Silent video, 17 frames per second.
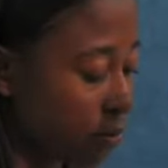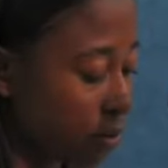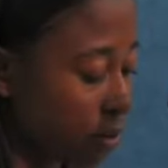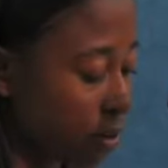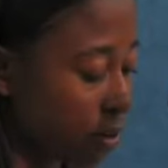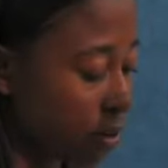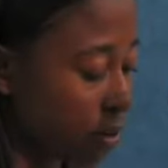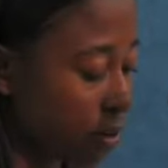
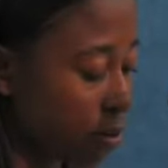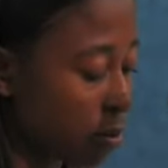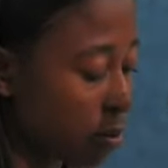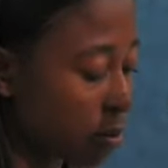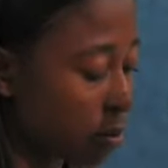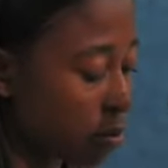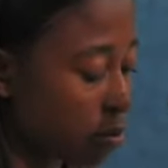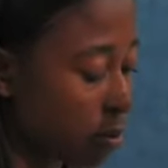friend who
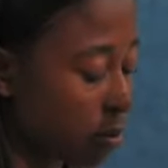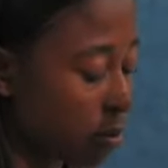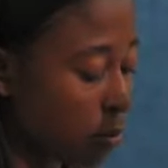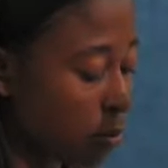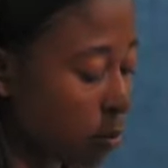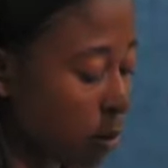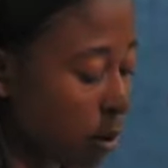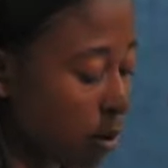had
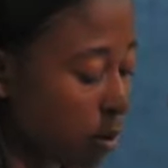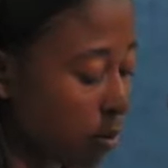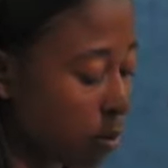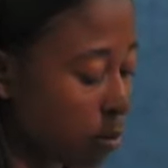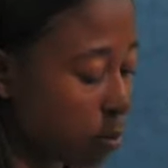spoken well of the